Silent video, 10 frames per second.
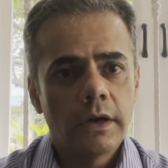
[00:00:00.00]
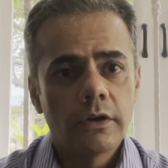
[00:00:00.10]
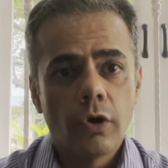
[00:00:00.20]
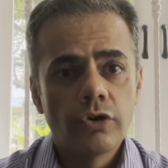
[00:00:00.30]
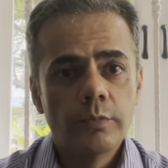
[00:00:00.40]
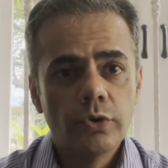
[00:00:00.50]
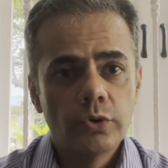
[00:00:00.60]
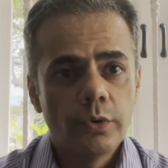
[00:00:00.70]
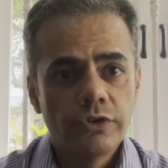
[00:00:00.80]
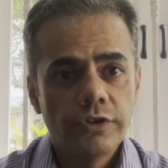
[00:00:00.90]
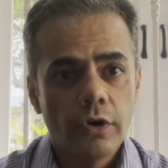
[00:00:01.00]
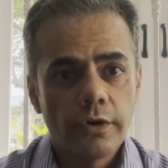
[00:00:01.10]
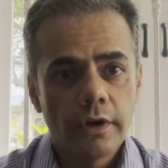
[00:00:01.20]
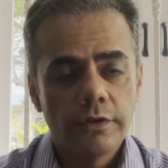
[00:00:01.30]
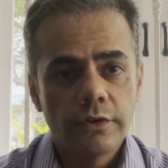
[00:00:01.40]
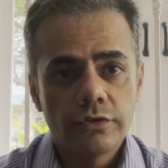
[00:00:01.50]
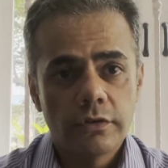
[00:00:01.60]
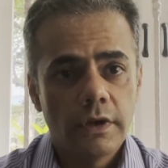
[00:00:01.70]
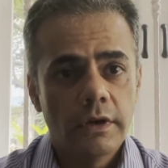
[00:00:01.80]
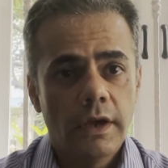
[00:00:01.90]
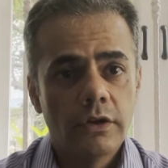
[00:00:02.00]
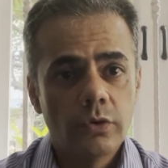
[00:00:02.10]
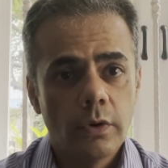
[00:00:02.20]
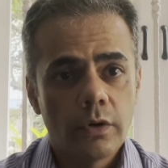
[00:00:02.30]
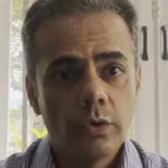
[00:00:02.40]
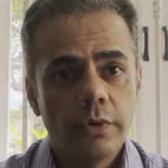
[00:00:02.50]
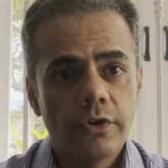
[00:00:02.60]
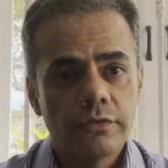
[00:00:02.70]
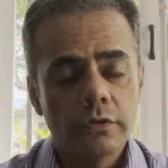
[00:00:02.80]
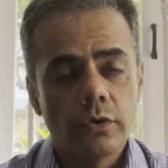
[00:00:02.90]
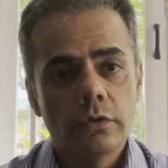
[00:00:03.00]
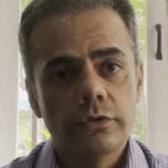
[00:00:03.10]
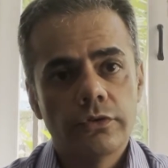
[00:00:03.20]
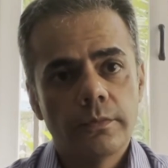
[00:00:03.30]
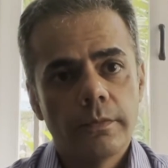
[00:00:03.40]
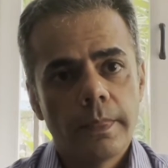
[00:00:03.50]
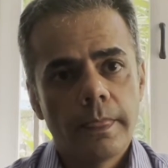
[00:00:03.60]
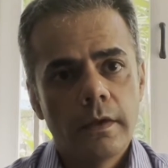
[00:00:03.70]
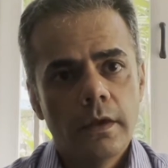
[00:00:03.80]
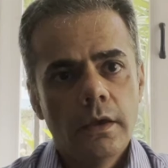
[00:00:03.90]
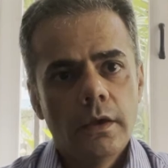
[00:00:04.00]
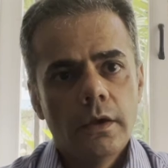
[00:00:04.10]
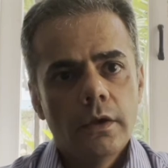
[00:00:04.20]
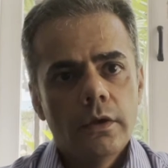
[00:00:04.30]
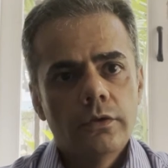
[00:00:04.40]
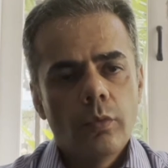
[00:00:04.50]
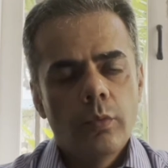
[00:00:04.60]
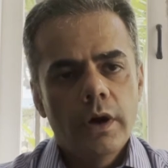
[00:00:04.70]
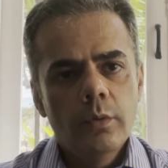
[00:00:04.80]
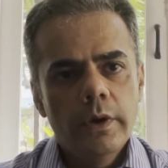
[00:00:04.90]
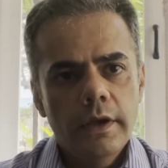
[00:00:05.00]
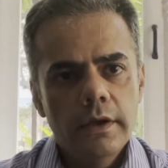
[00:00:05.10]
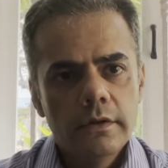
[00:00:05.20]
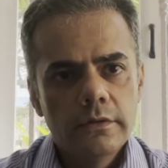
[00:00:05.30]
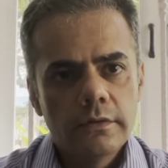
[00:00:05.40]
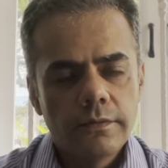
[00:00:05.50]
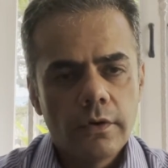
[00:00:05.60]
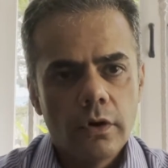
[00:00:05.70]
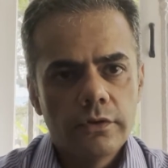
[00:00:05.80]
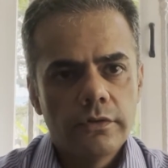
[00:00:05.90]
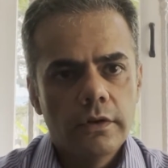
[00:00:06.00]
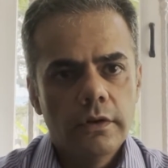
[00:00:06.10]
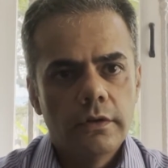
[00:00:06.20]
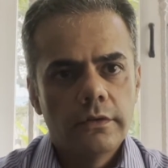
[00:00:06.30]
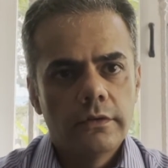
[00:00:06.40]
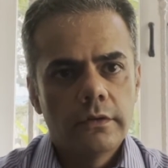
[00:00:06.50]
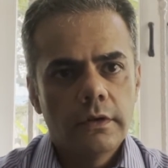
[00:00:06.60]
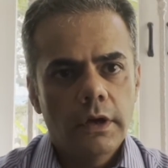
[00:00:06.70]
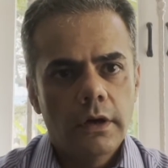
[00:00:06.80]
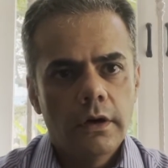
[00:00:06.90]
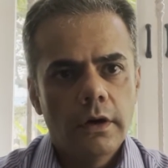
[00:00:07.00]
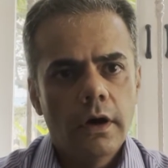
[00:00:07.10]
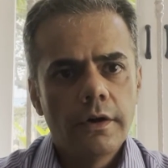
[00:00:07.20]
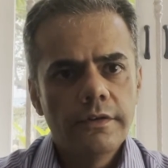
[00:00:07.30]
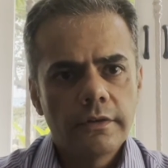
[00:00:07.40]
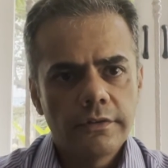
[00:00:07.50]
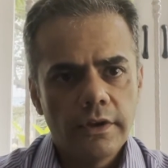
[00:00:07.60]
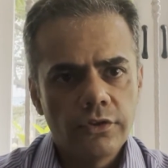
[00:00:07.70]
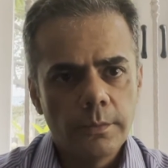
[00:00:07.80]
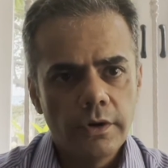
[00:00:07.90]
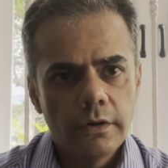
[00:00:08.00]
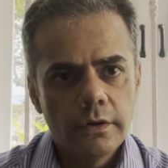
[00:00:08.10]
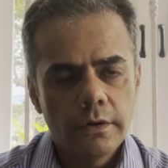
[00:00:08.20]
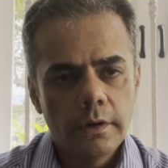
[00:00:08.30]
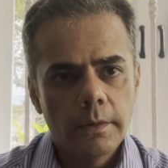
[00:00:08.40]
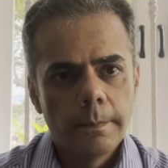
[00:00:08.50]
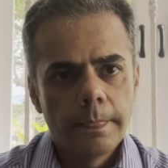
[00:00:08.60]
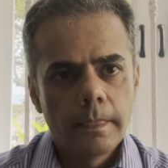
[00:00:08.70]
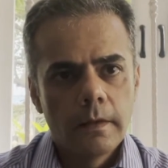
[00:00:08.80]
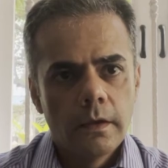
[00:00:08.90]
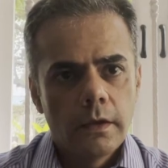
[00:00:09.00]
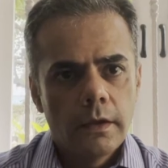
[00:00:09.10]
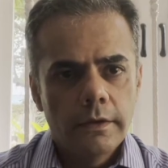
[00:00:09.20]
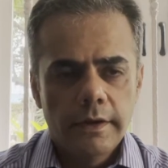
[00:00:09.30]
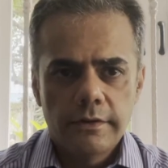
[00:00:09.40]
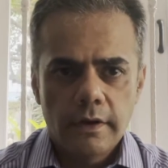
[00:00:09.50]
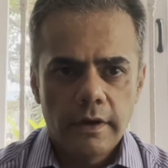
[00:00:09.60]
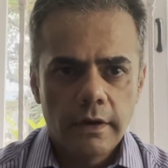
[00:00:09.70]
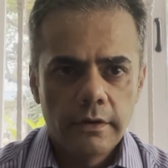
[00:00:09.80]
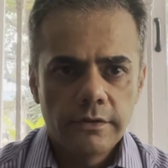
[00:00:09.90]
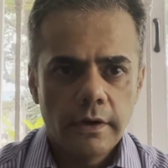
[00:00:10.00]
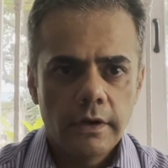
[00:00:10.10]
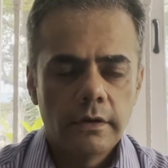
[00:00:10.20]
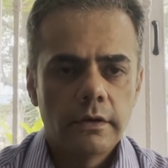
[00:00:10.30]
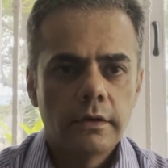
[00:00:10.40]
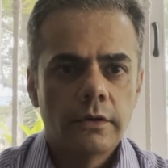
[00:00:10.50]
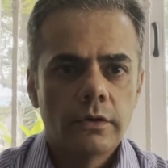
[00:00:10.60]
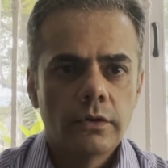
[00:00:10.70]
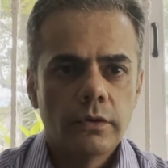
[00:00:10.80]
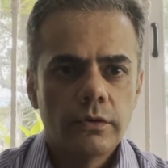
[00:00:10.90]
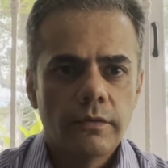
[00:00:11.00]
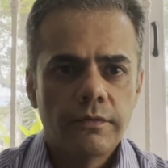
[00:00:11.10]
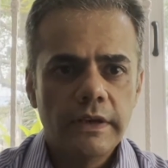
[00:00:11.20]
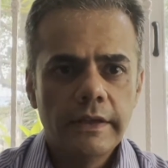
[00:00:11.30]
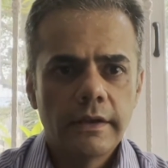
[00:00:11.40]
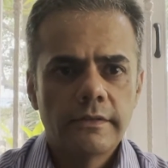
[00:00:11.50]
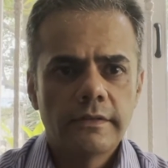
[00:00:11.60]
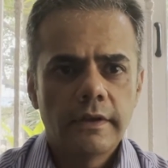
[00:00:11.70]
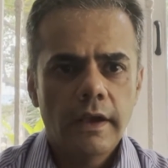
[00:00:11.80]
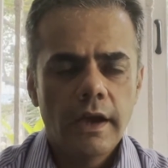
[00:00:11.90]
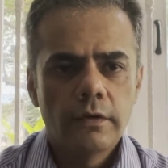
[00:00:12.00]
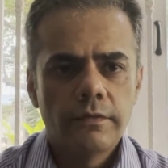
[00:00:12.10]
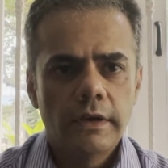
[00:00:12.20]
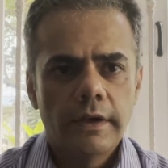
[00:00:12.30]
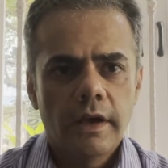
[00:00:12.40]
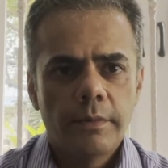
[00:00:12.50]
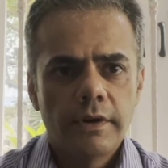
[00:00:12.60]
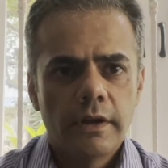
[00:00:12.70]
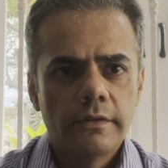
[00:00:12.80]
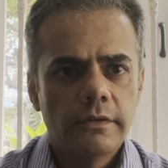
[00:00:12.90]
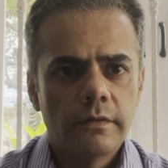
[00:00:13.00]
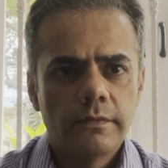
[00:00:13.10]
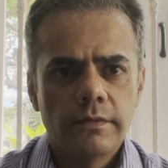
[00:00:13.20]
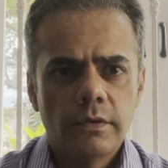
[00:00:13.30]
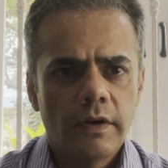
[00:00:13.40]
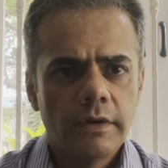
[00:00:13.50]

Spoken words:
contribute towards the organization and to our own personal goals. So one way is, of course, a risk assessment, right? Yes, I understand, you're feeling scared, you're feeling apprehensive, you have